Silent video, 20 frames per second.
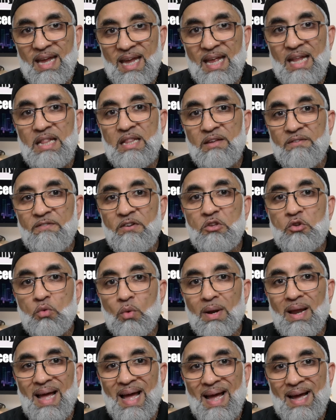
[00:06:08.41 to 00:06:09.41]

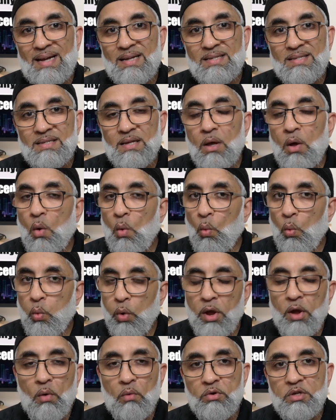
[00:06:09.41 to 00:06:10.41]
Individual acts,
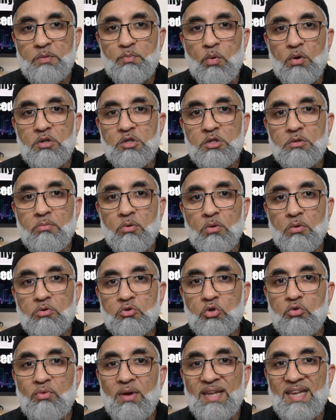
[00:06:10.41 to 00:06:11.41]
we are responsible
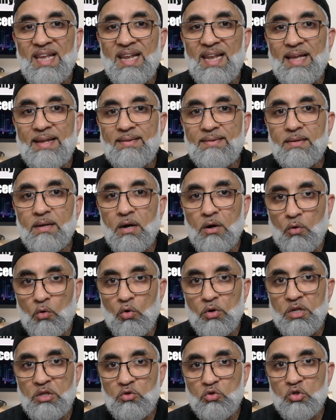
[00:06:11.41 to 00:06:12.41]
to regulate
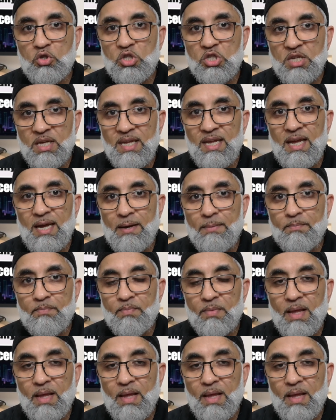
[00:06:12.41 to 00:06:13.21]
according to the Sharia.